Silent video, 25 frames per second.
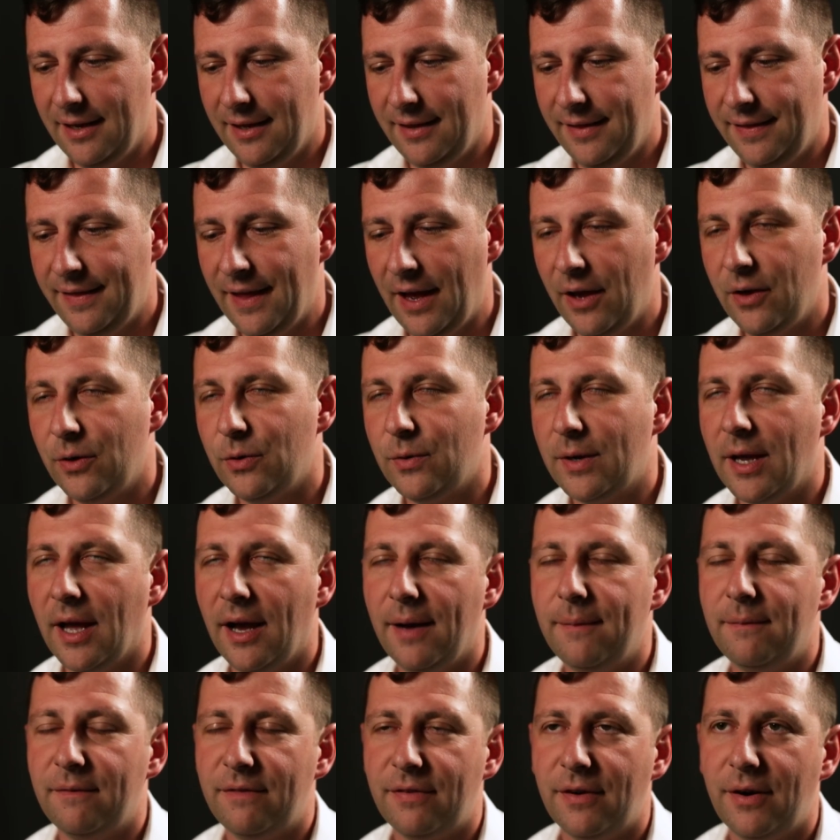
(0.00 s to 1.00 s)
they all
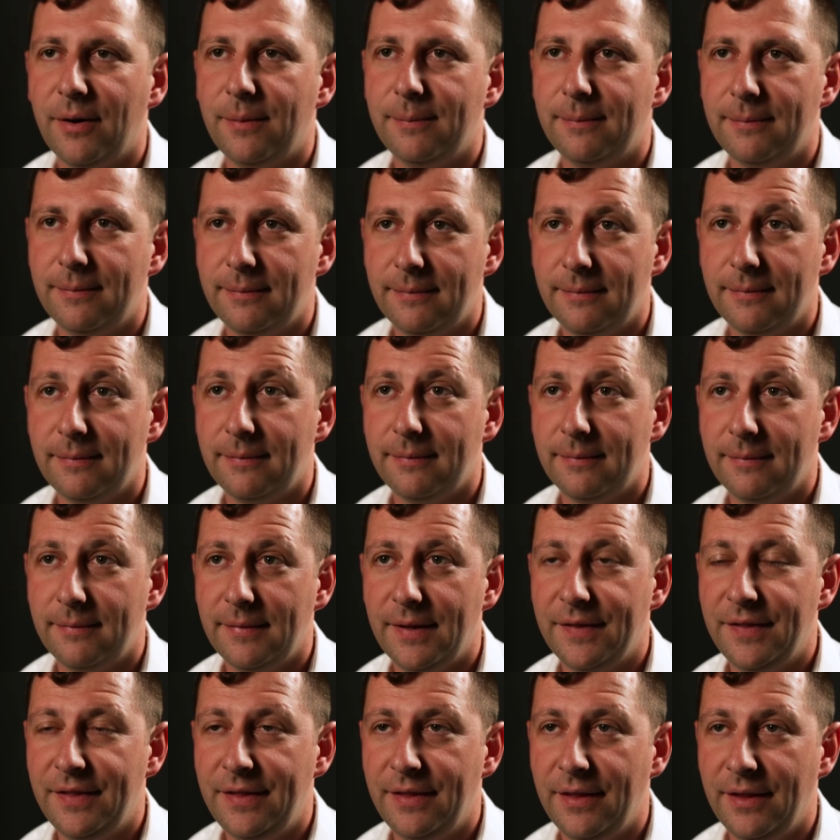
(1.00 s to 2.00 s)
come from
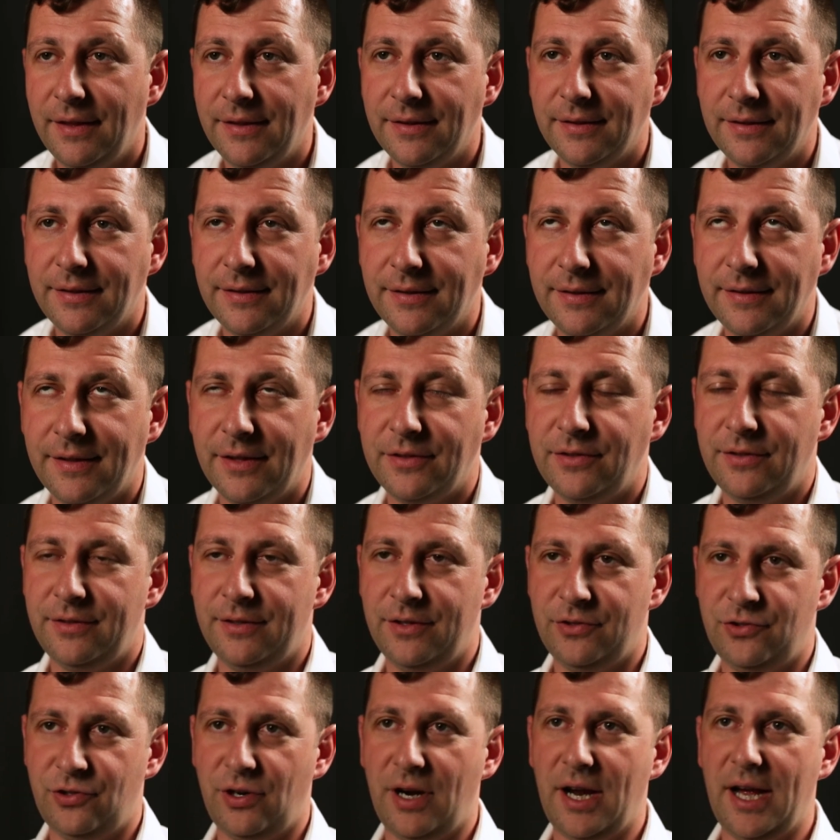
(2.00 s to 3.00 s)

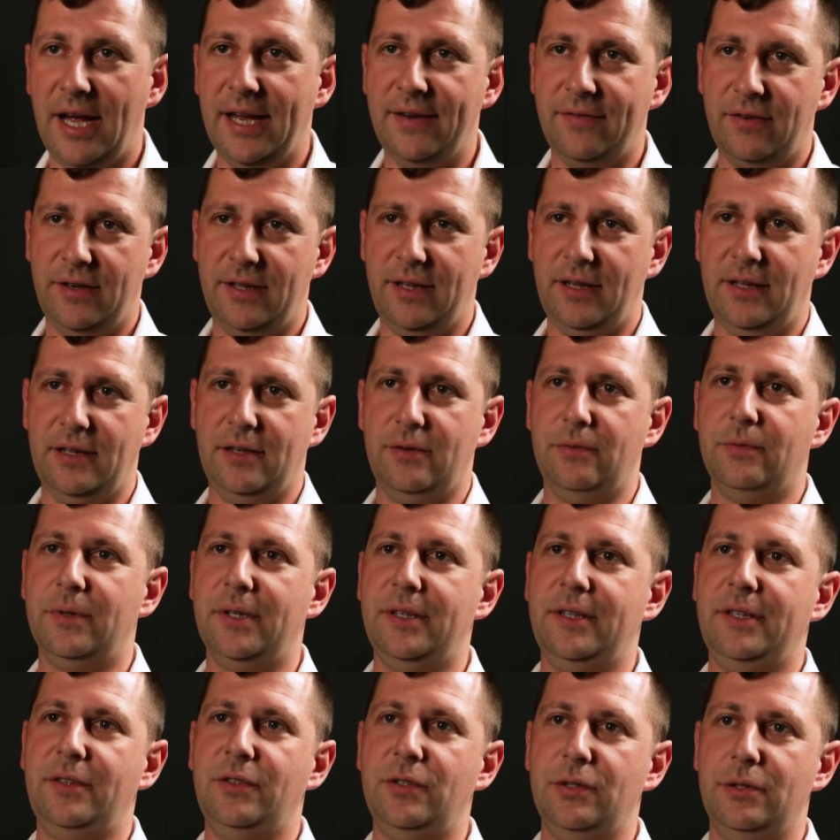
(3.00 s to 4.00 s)
everything that
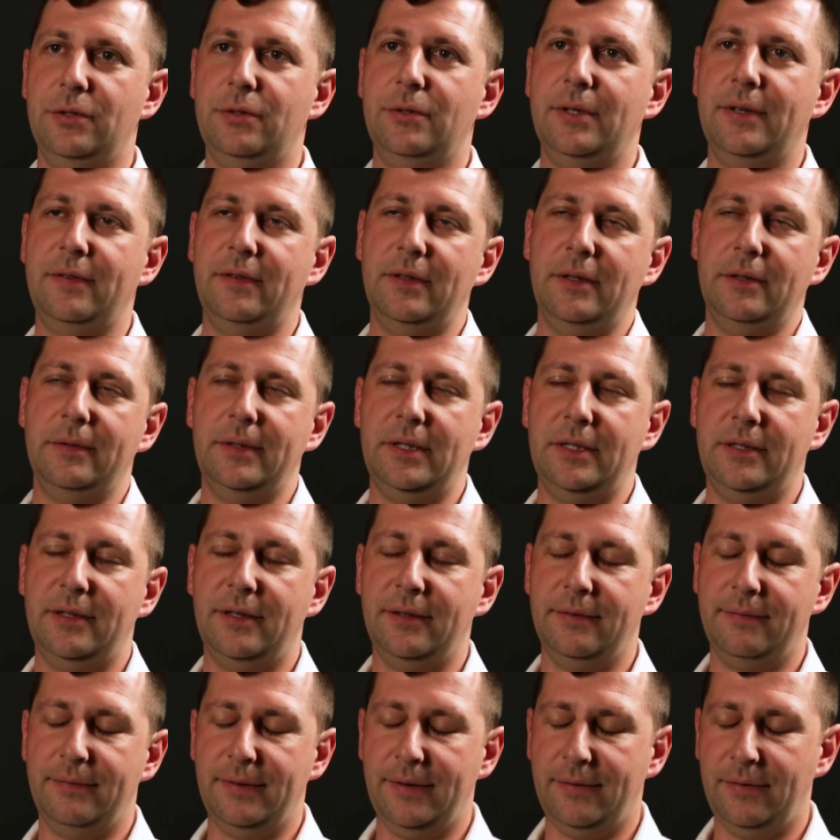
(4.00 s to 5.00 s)
we do,
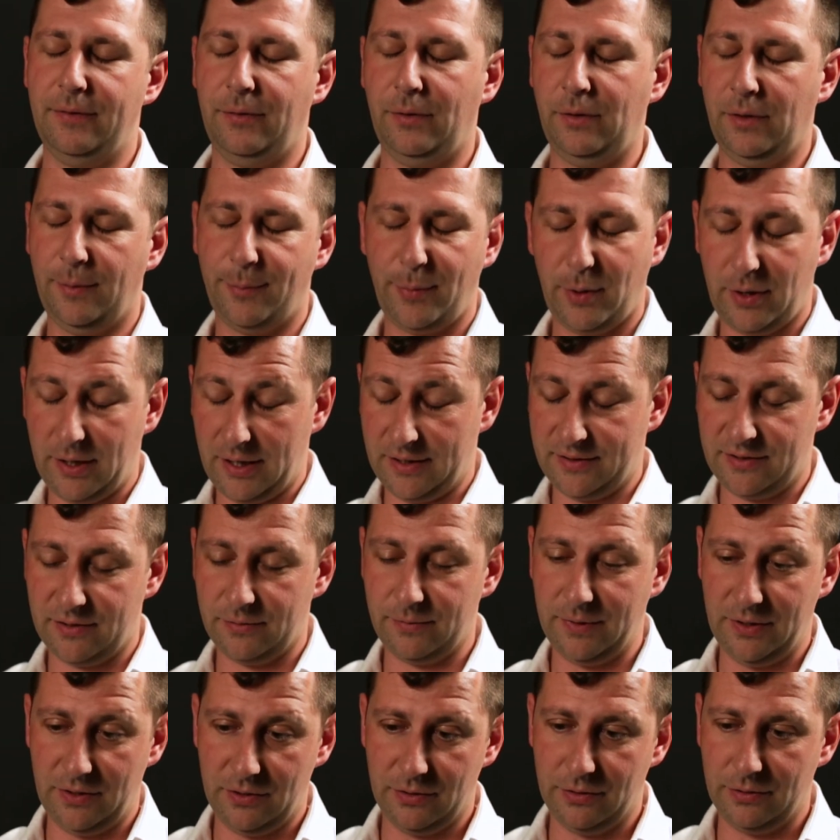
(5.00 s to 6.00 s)
all the products that
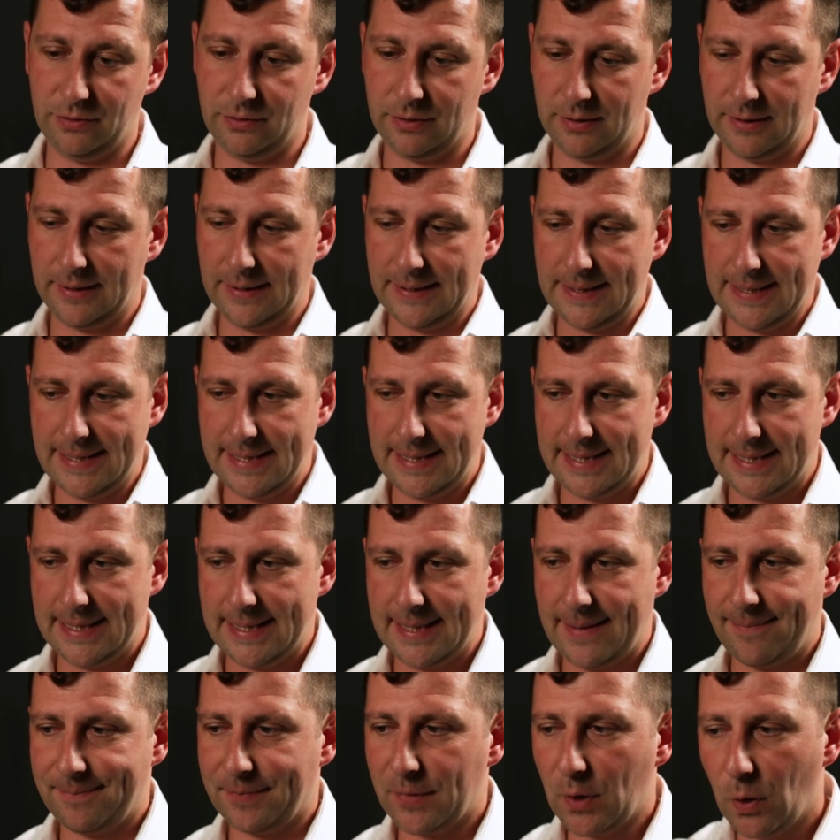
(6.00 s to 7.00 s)
we do,
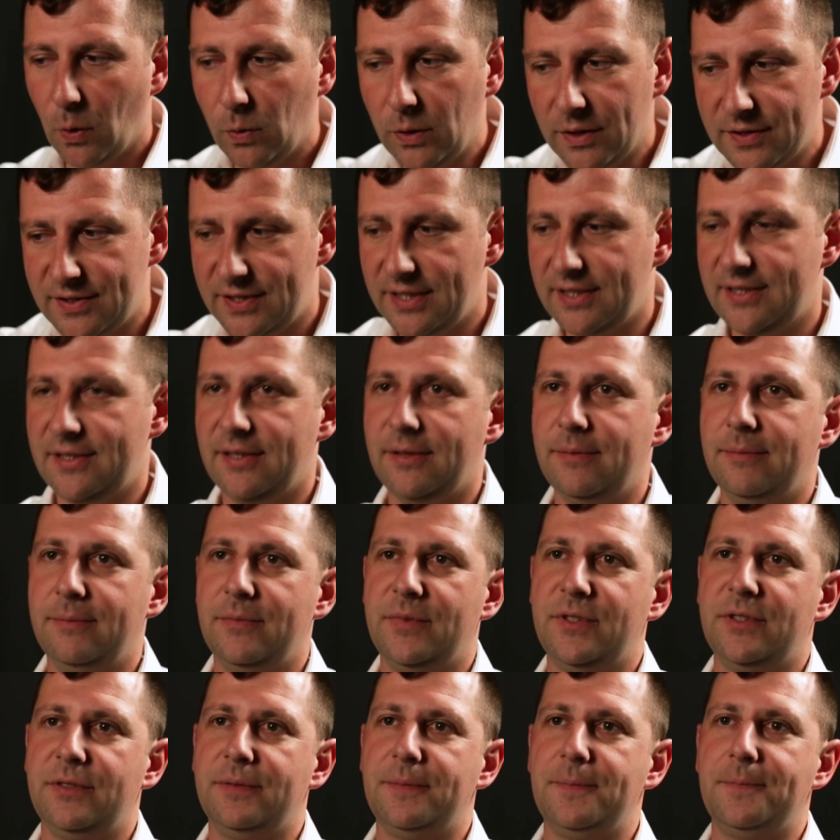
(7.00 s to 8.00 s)
all the
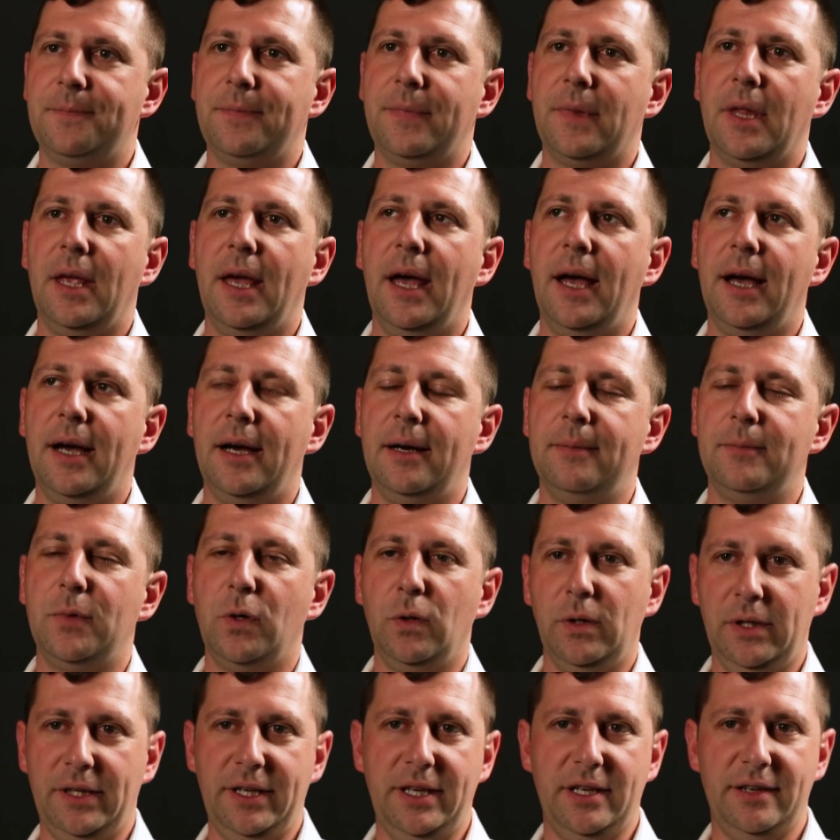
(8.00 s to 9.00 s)
systems,
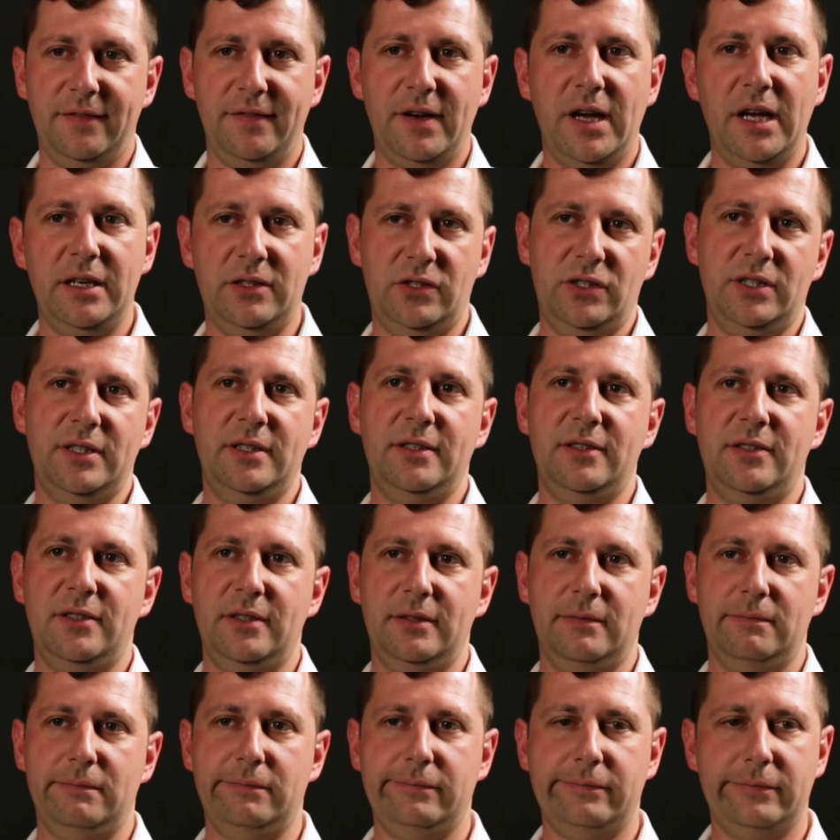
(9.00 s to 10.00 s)
all the innovations
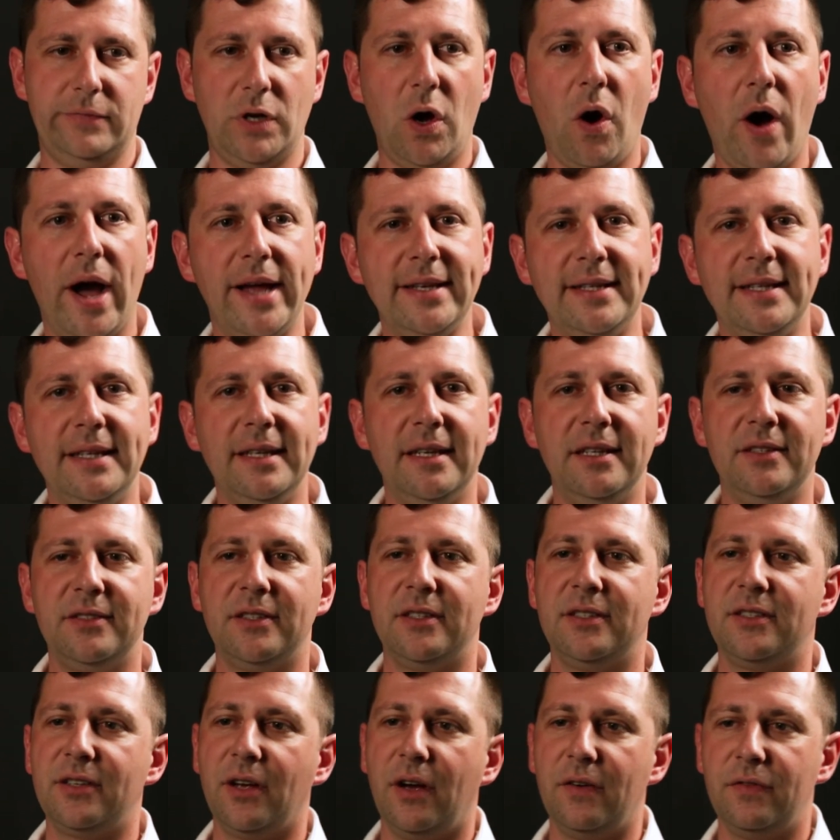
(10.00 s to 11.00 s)
and ideas
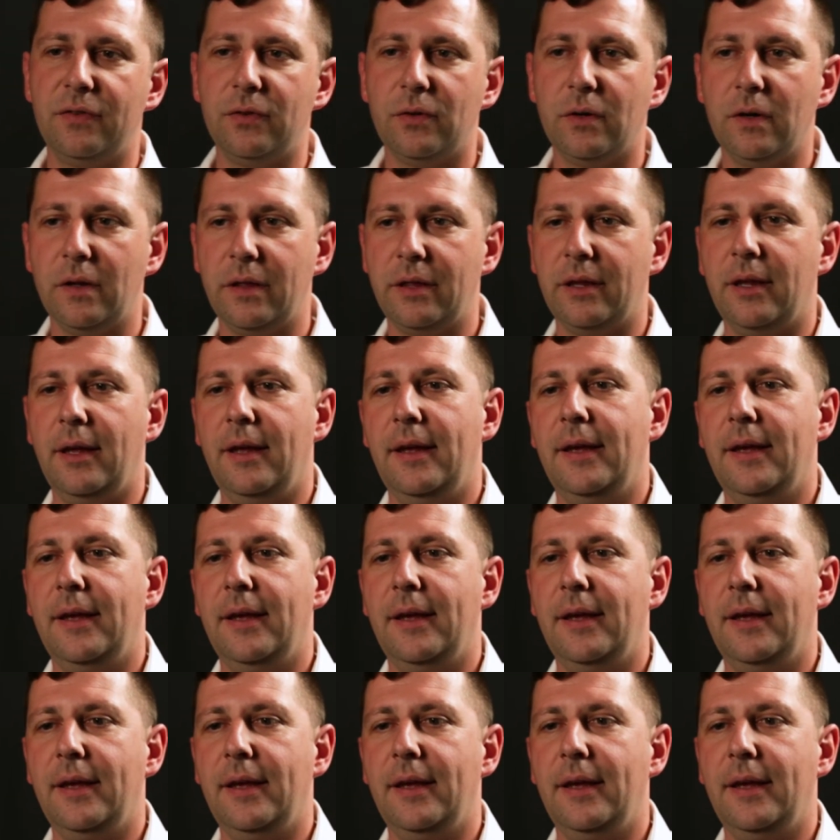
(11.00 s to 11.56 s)
and so forth